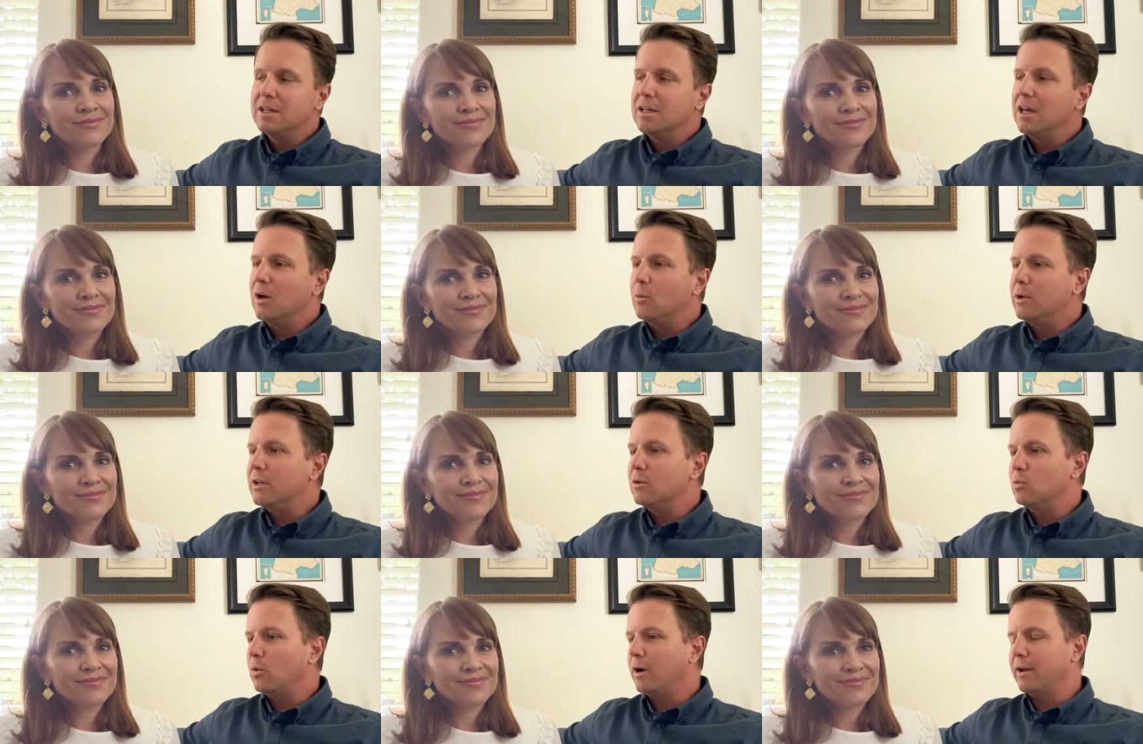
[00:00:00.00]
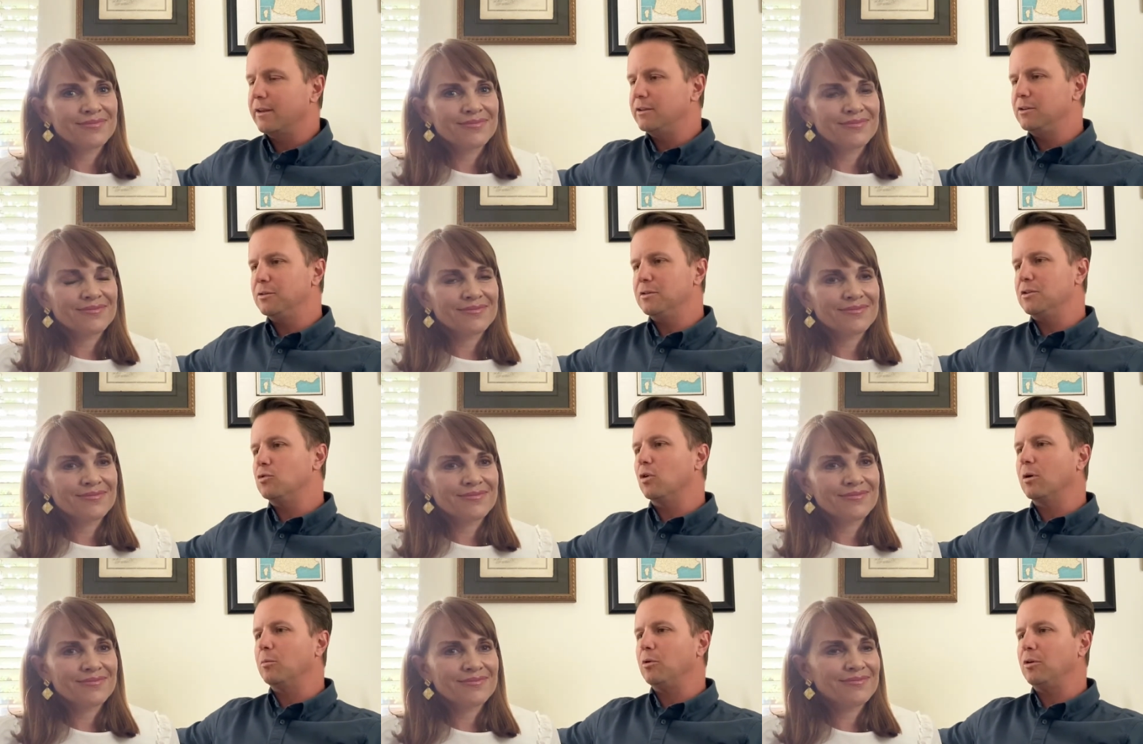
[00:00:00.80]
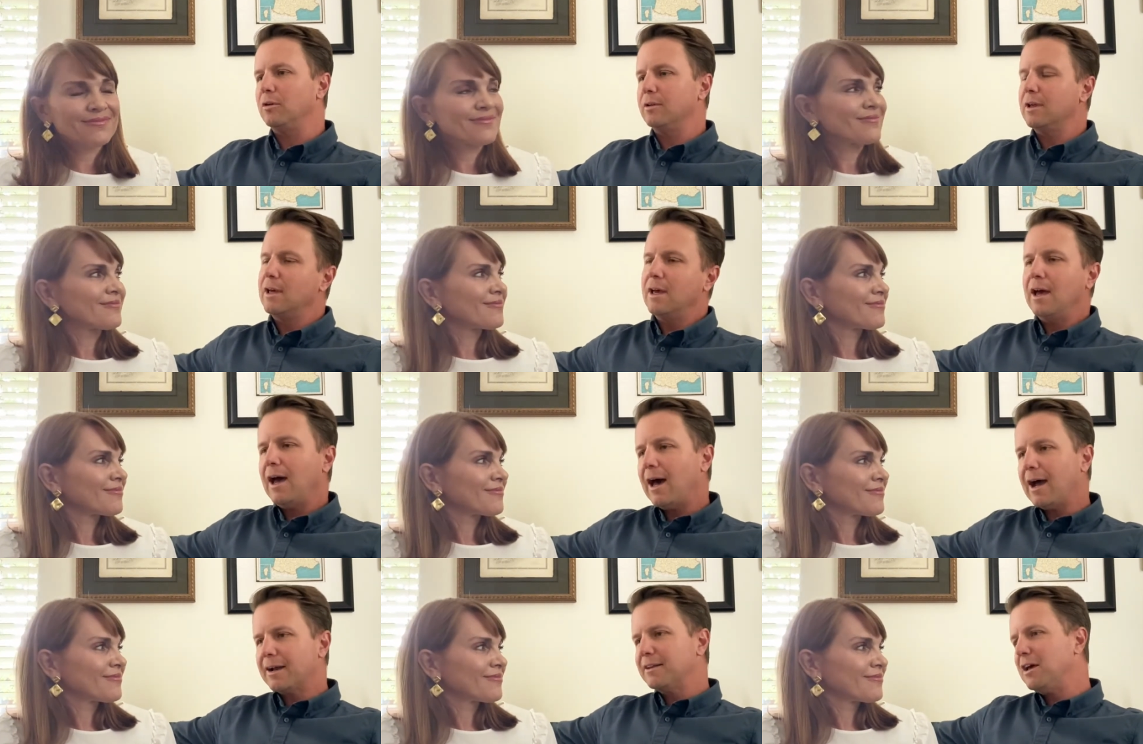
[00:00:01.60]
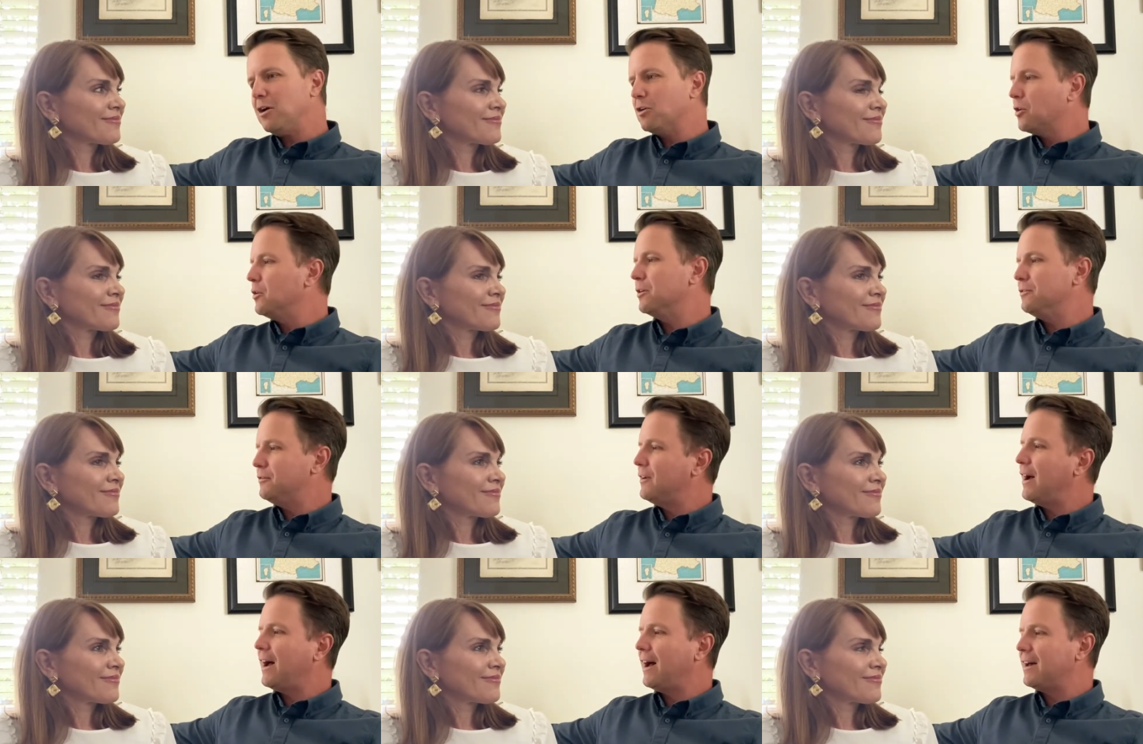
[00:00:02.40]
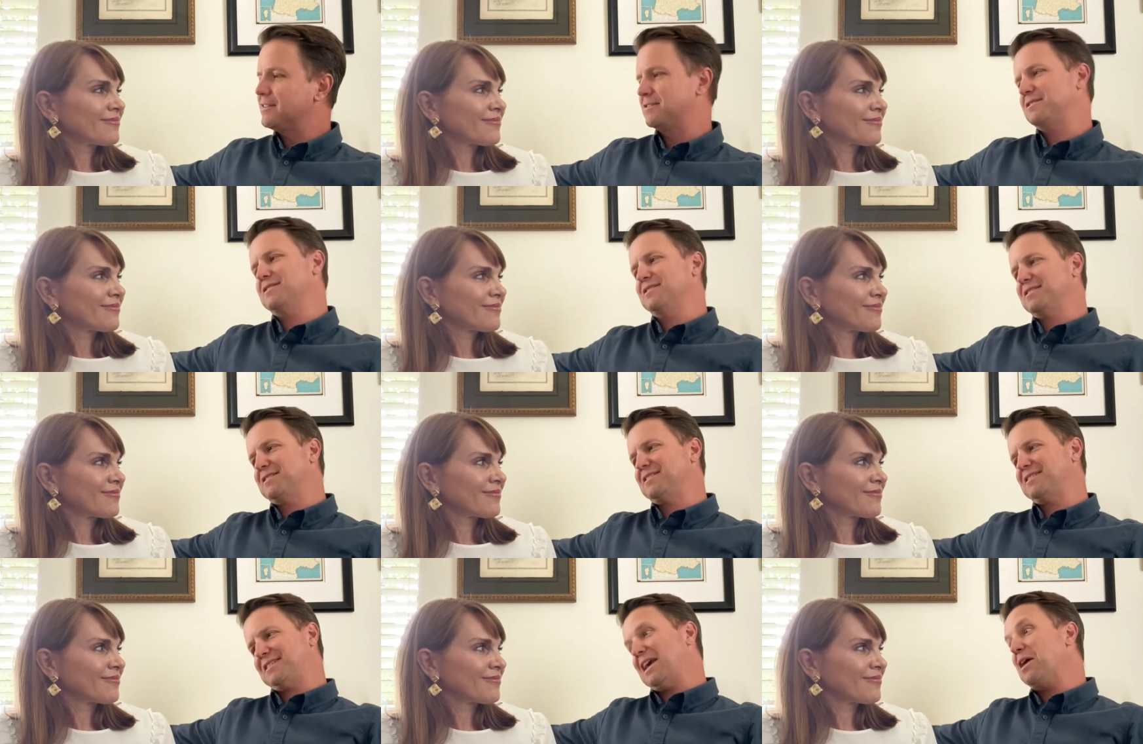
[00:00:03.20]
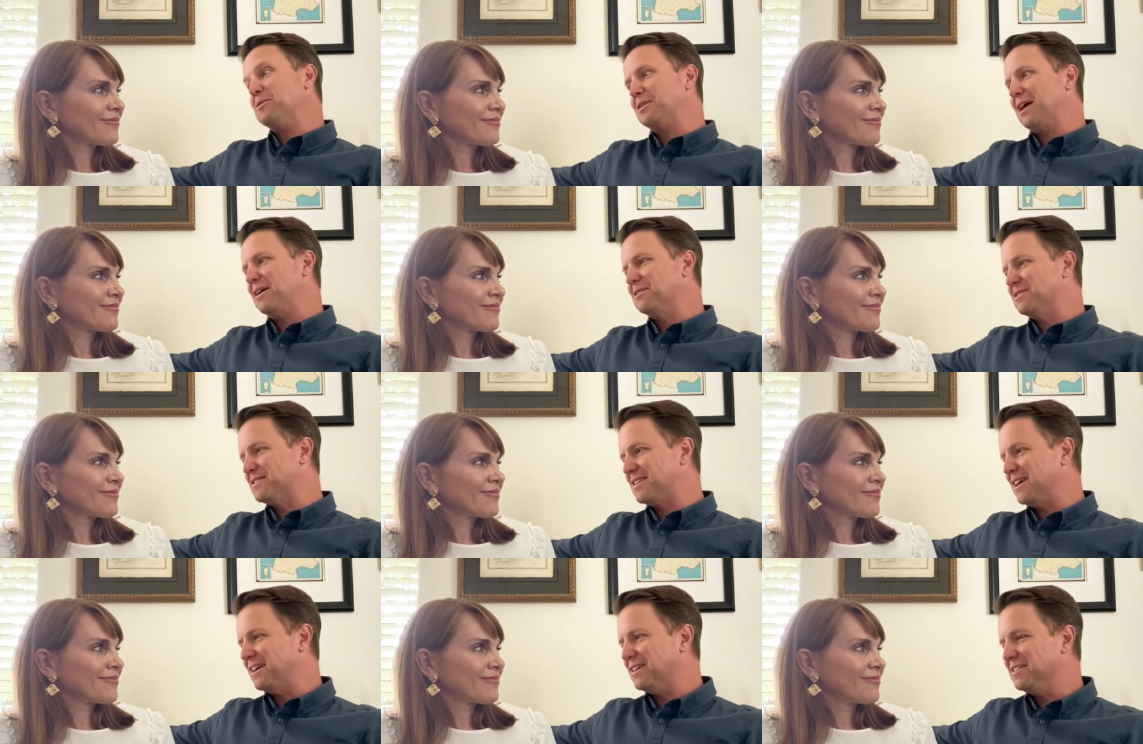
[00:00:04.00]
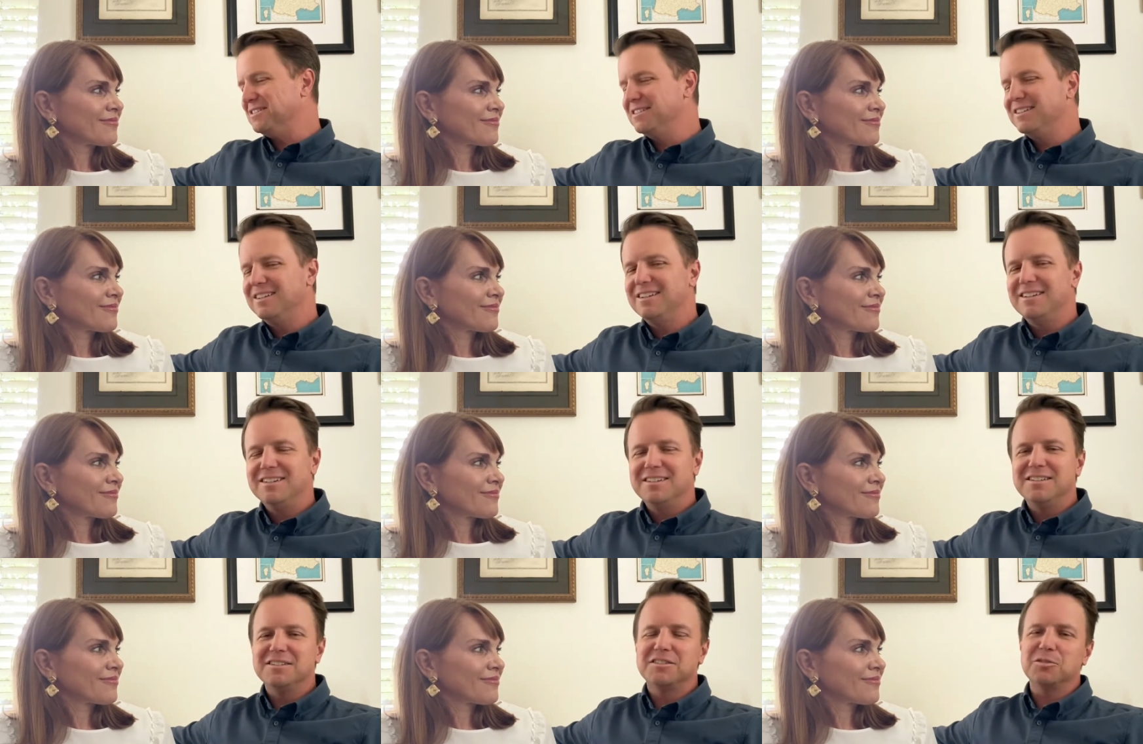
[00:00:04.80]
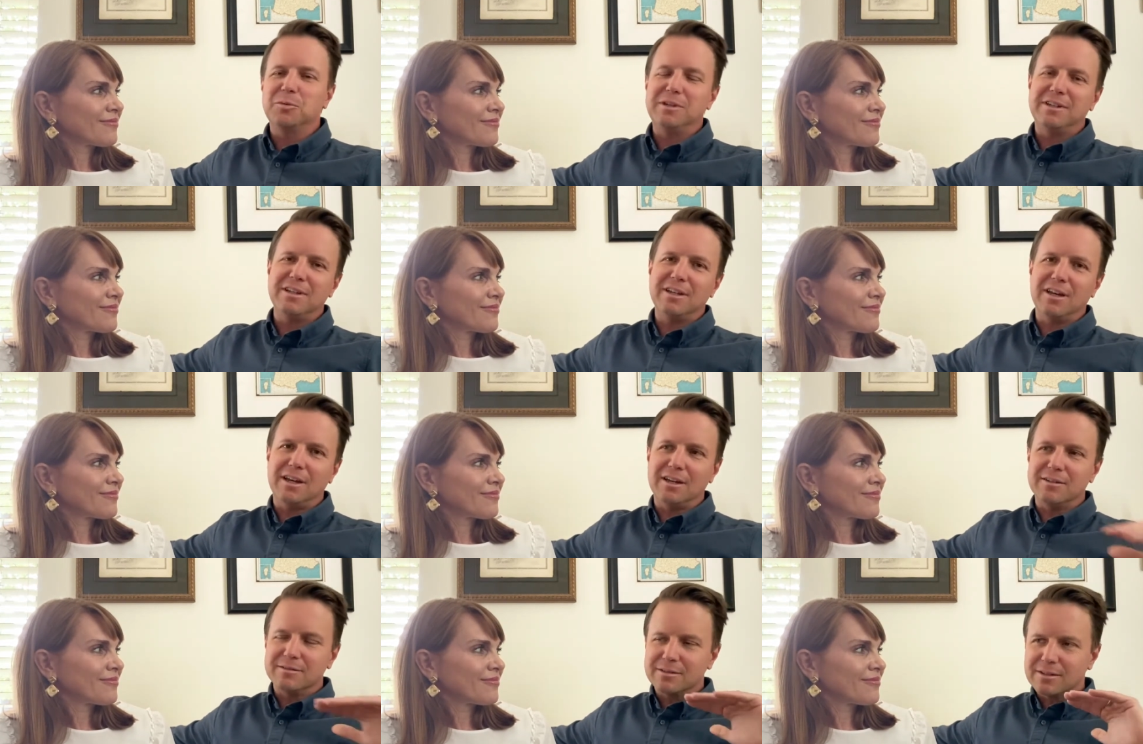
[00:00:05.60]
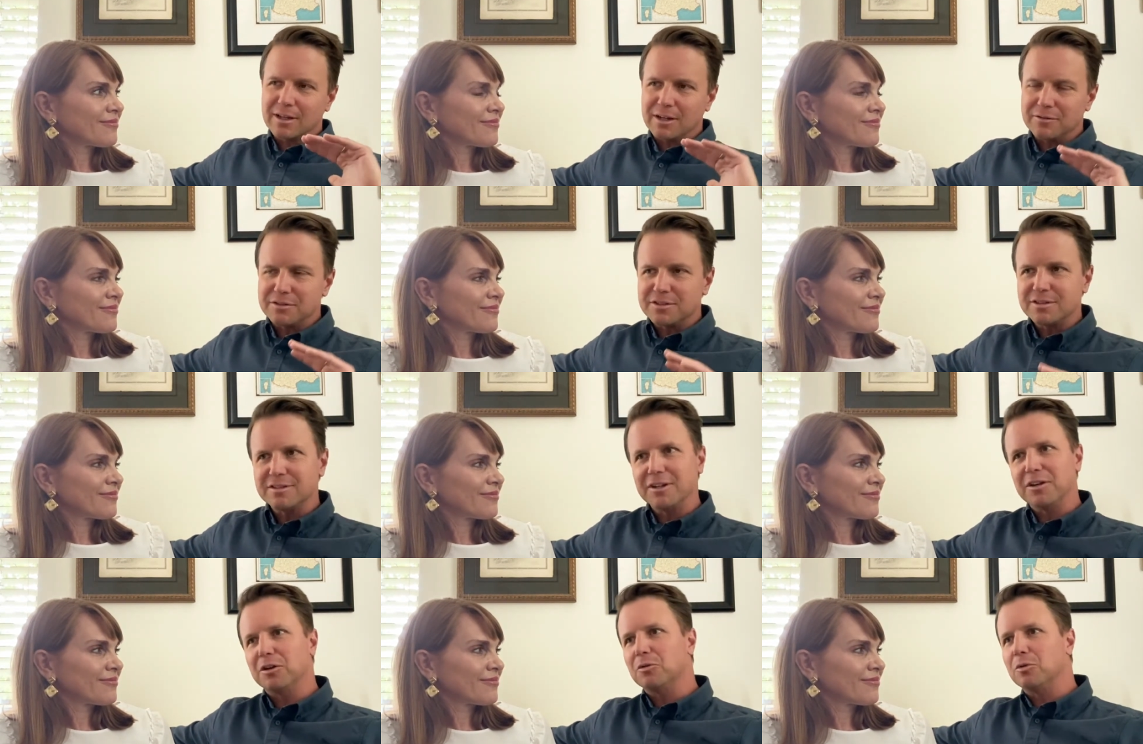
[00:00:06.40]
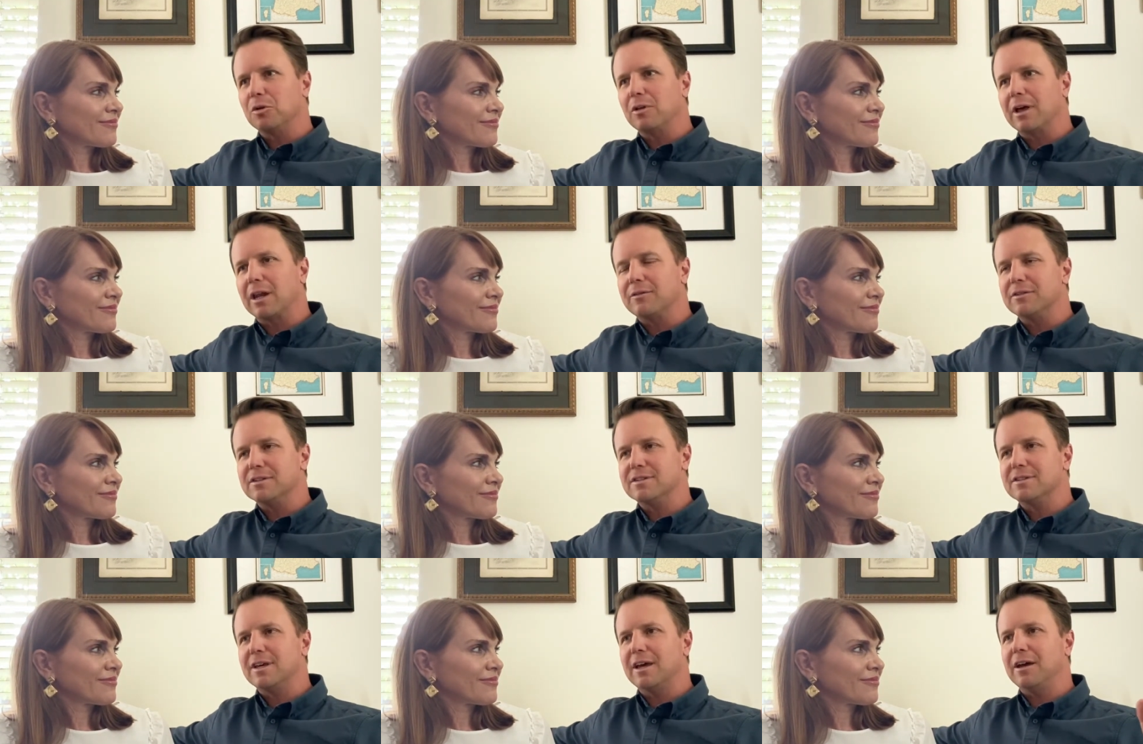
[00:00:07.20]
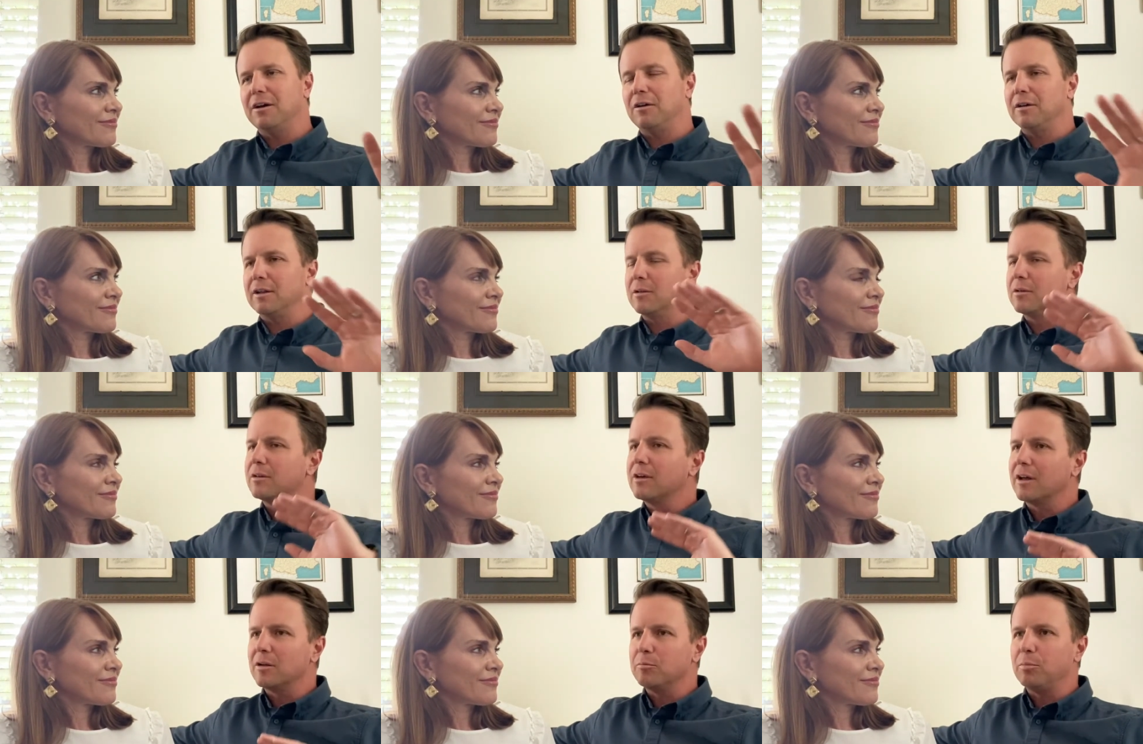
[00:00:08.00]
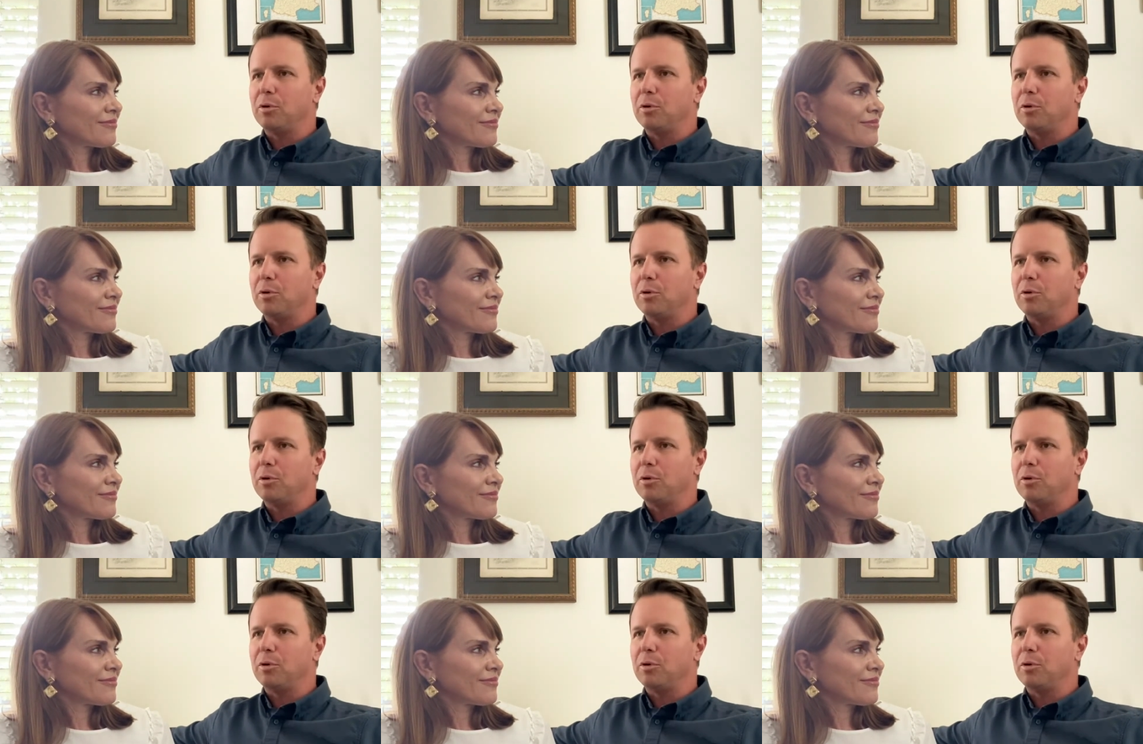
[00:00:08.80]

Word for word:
Speaker 1: And we didn't want to do the normal act now going fast countdown sale. So we did a kind of subtle rollout of a sale, and it kind of